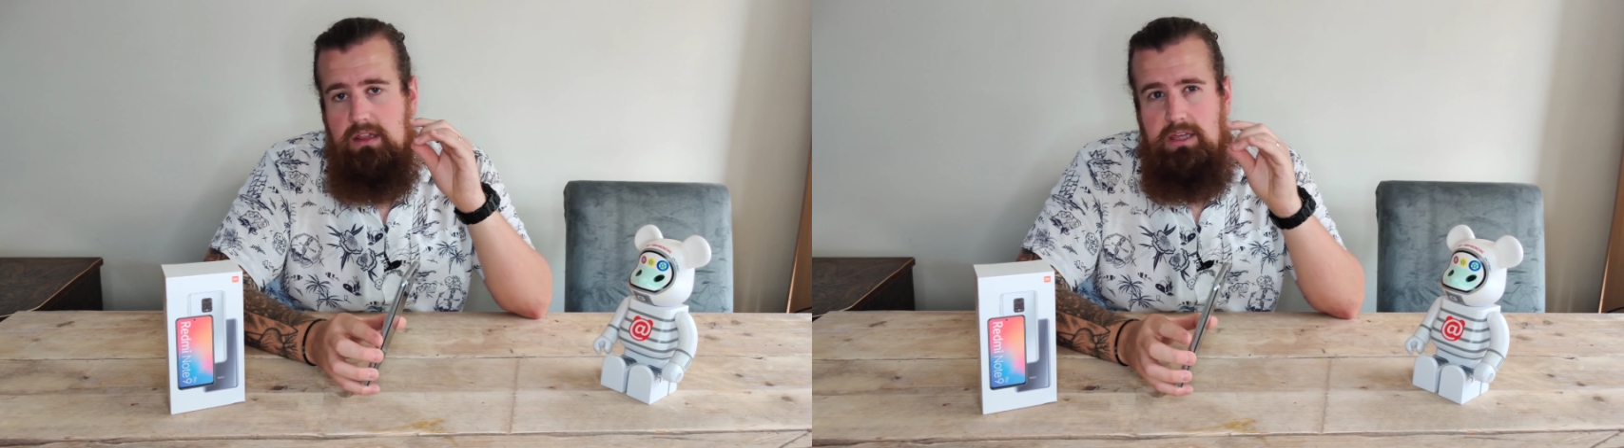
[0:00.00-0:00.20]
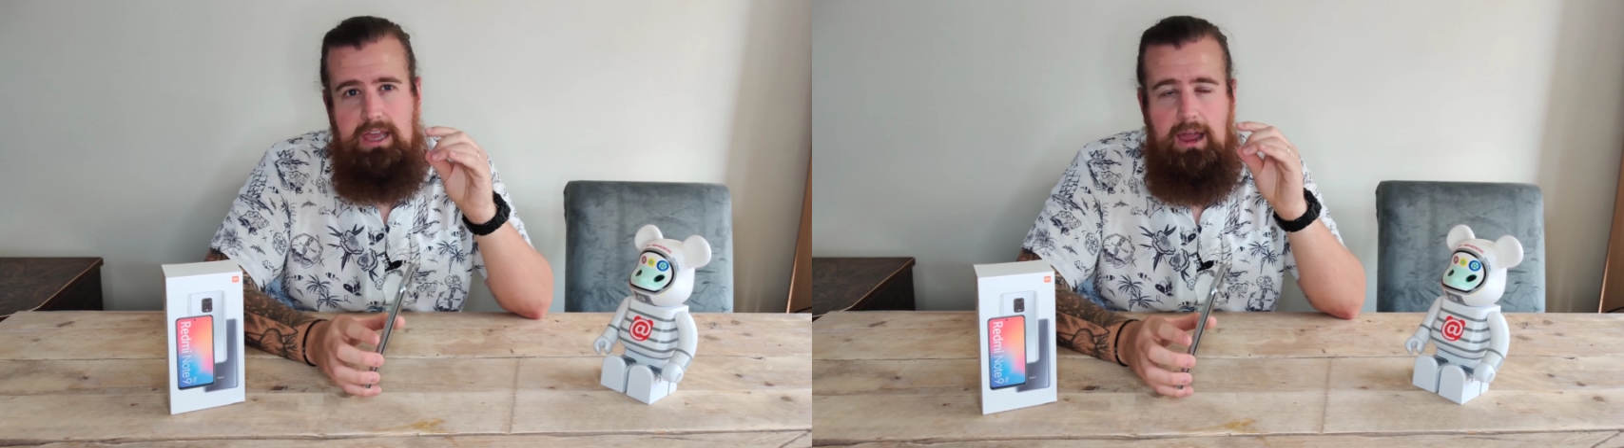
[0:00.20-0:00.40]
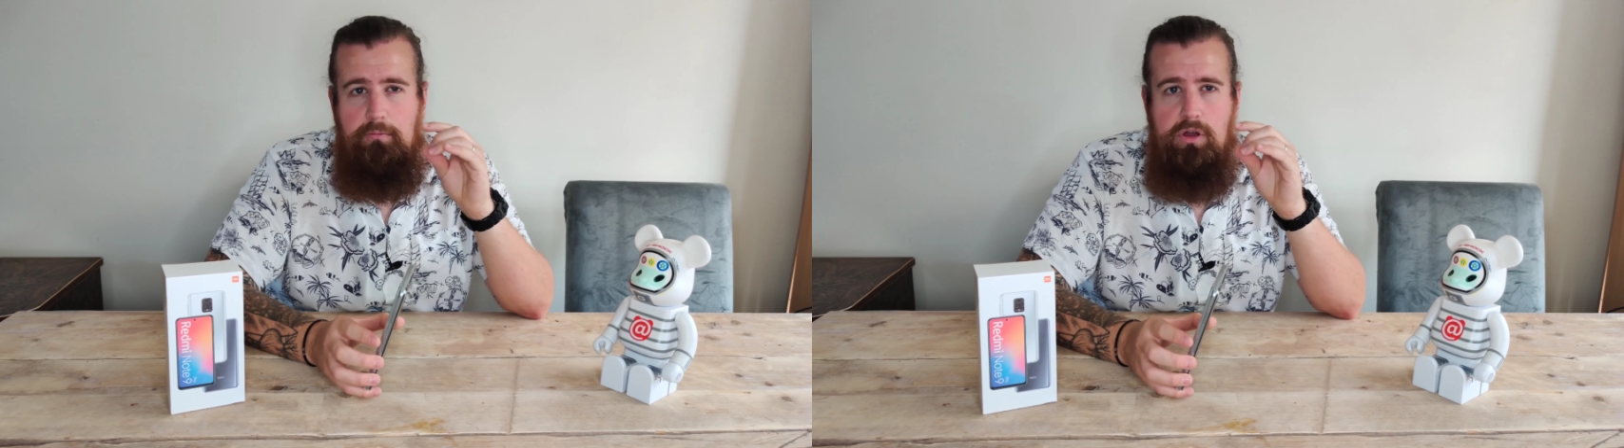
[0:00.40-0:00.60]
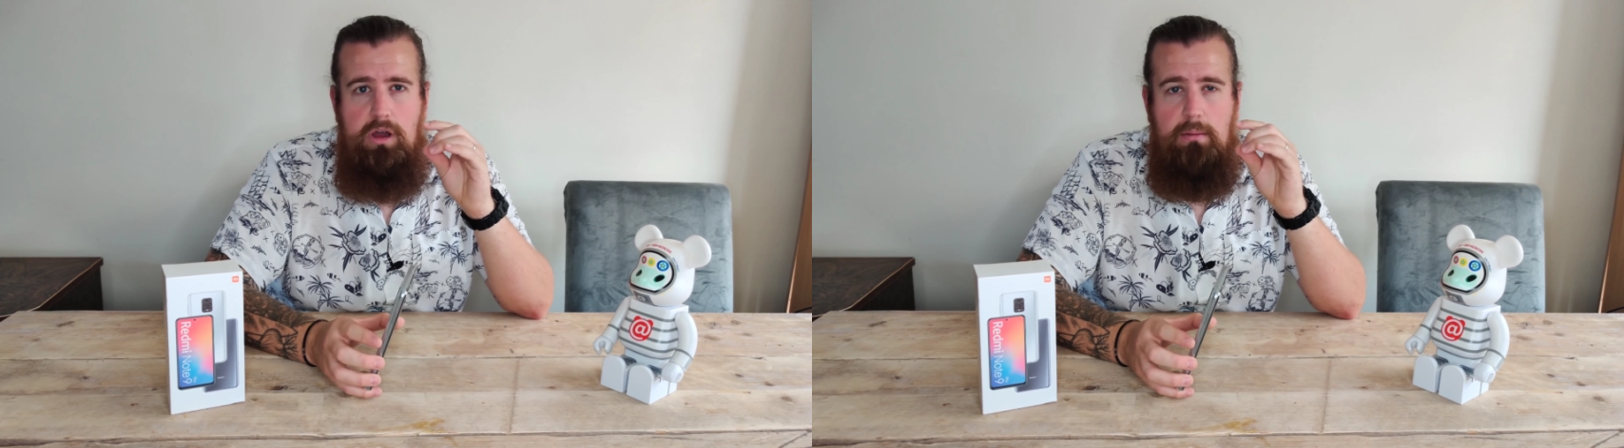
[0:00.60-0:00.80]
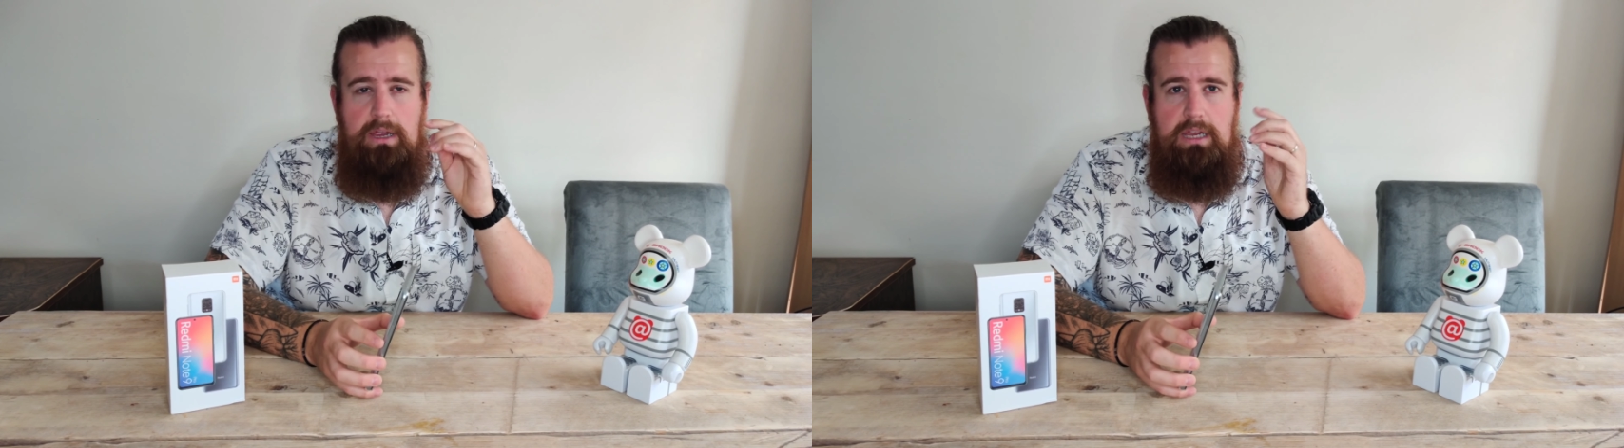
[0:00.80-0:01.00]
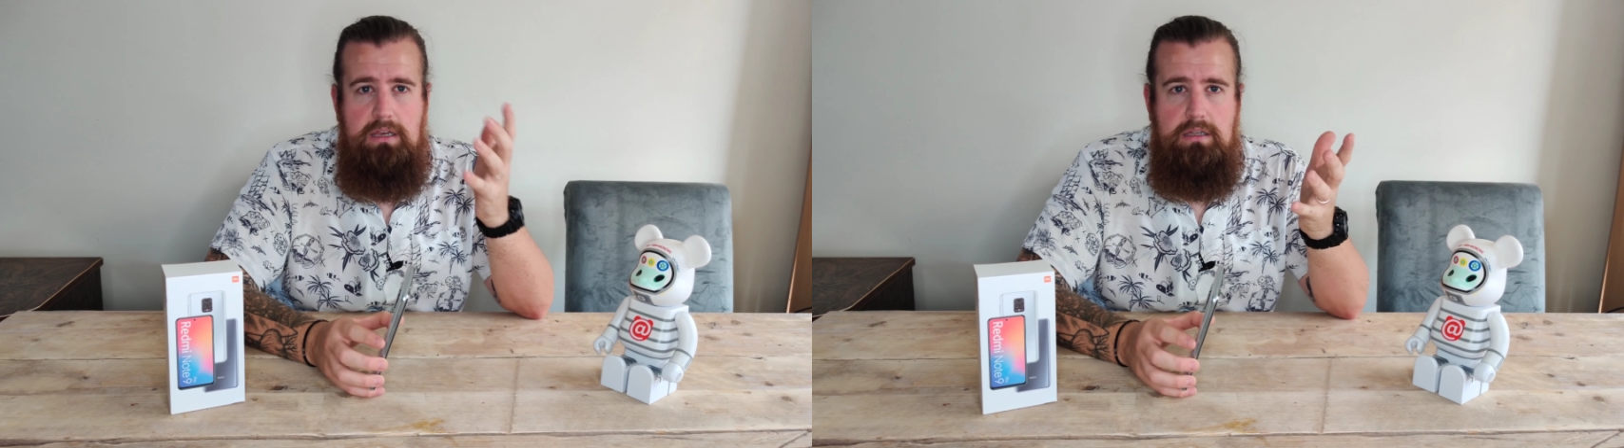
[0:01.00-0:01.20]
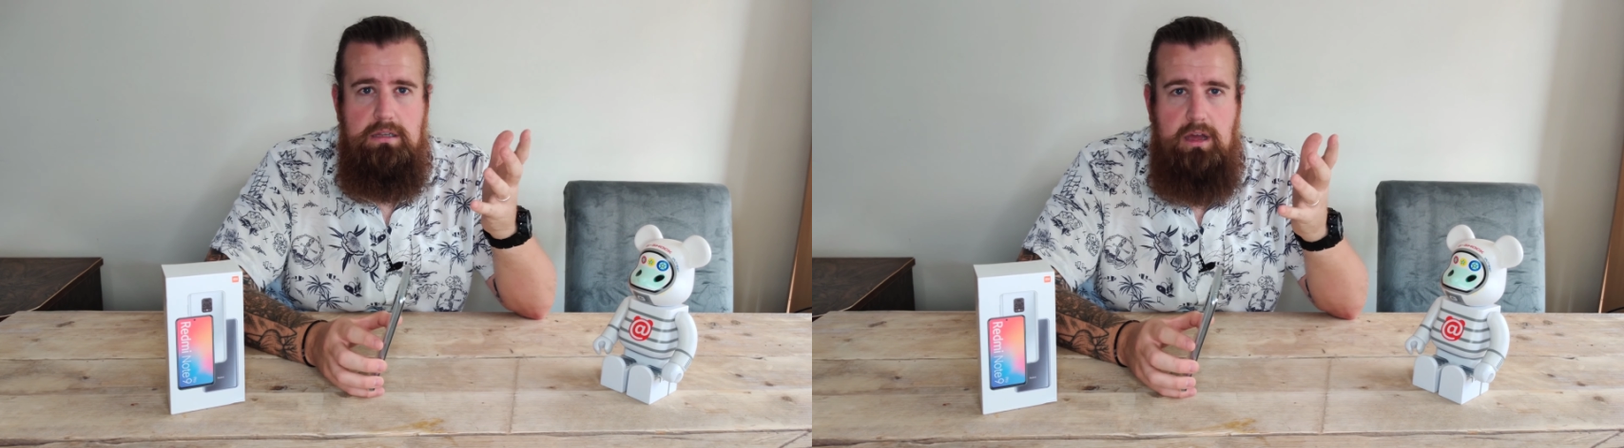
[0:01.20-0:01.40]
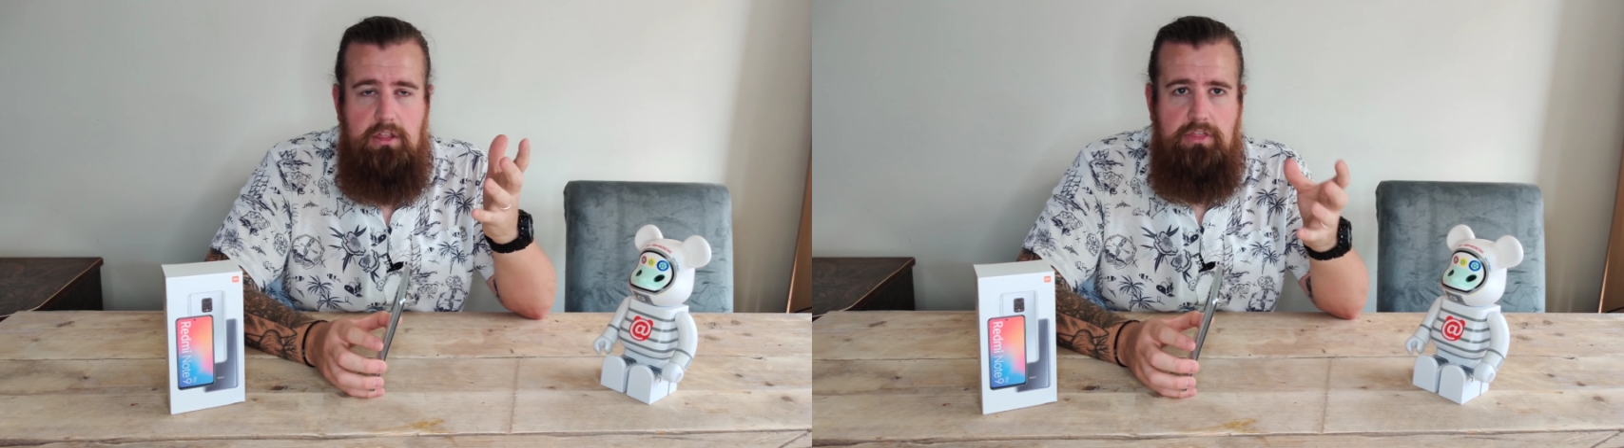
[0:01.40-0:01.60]
The camera, I mean,
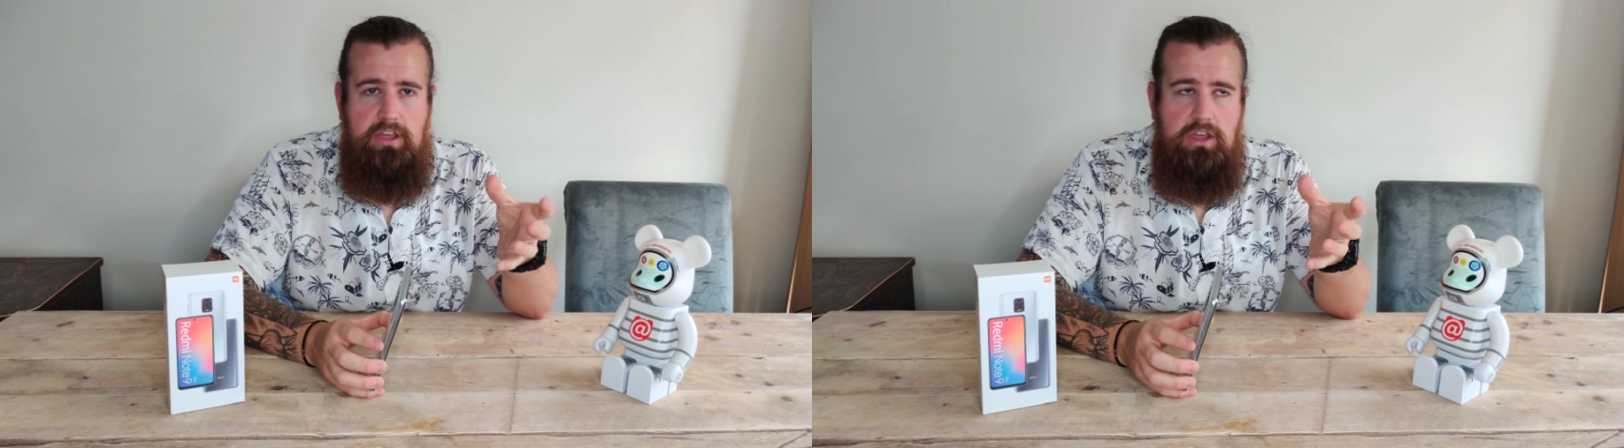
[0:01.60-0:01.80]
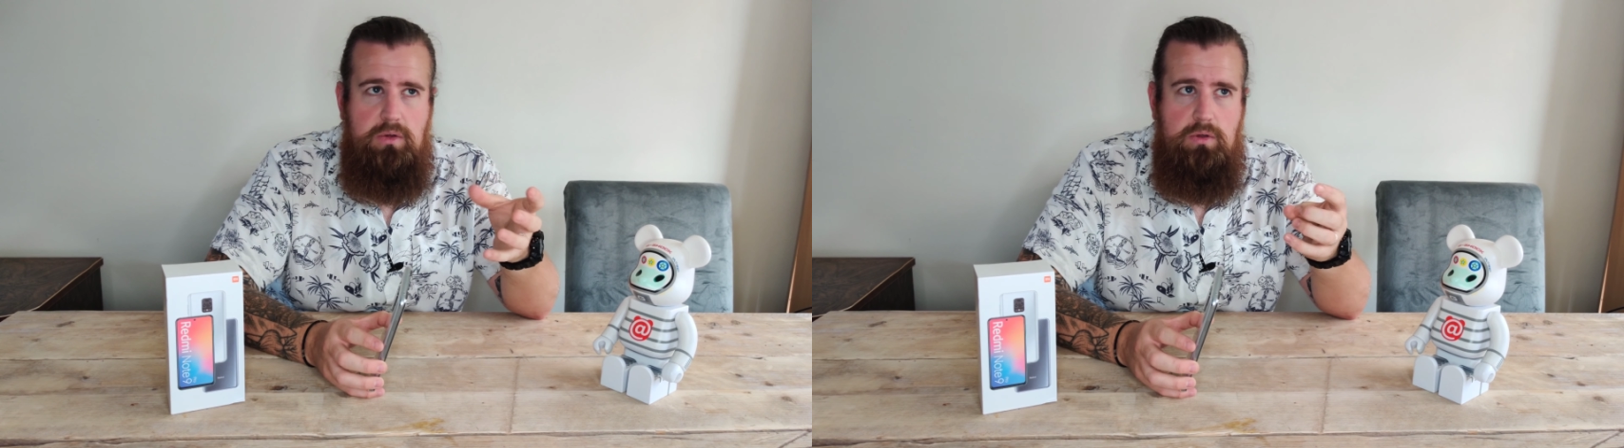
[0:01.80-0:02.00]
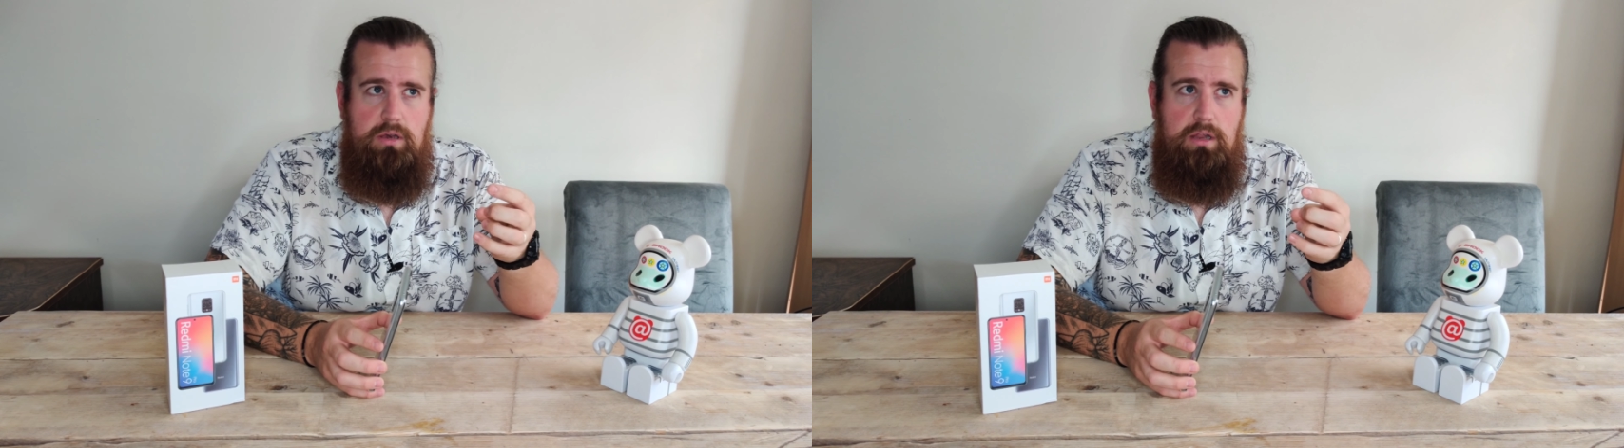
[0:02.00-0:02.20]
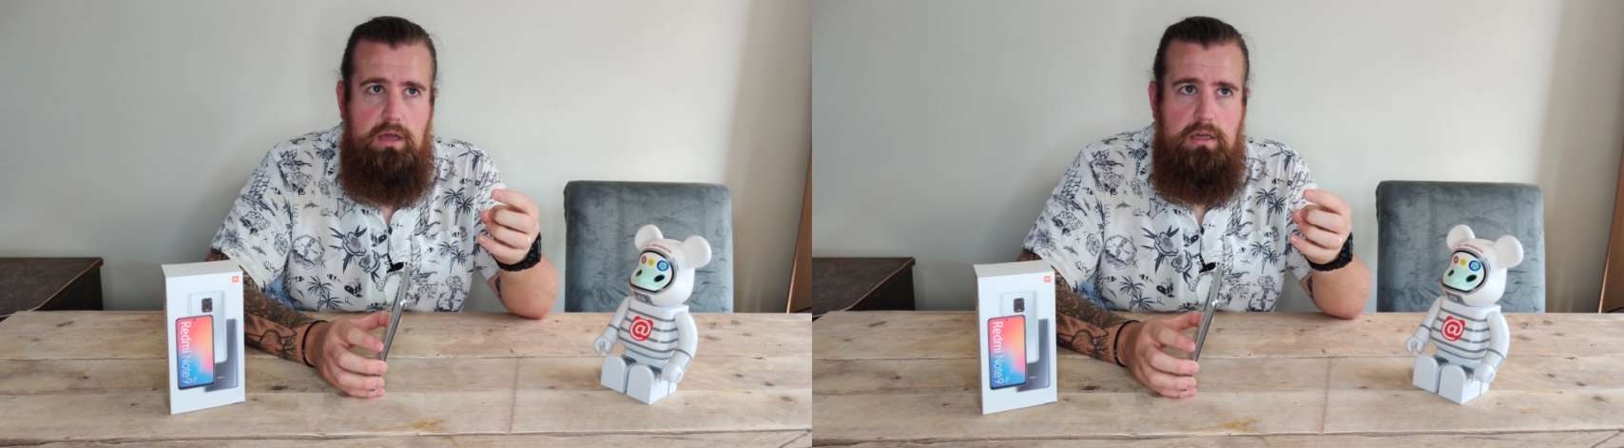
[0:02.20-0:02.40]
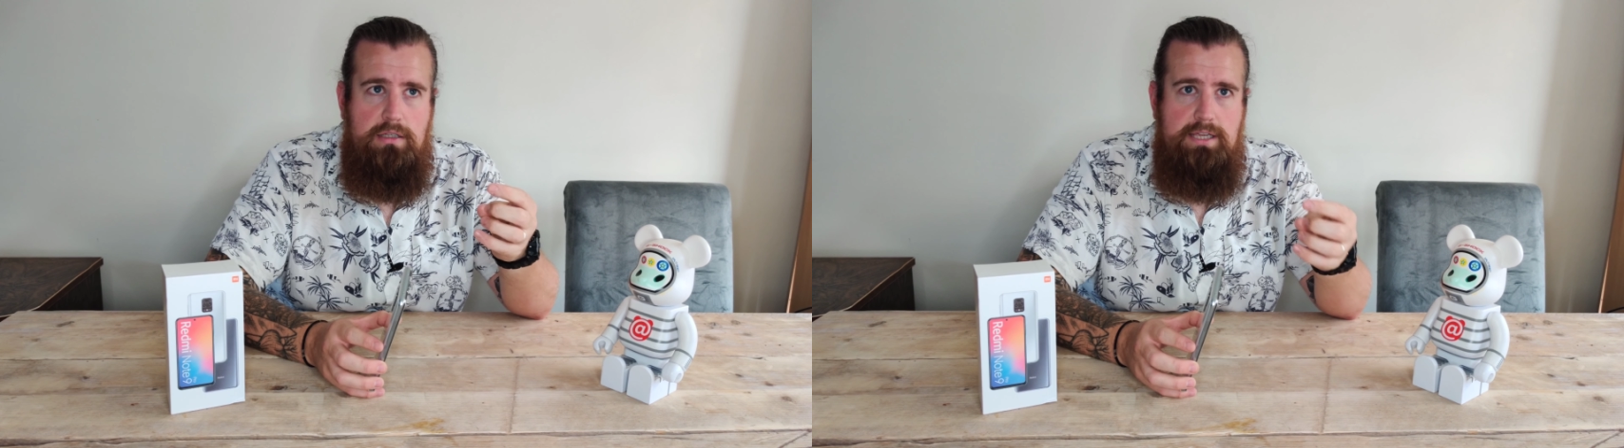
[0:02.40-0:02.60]
I think you can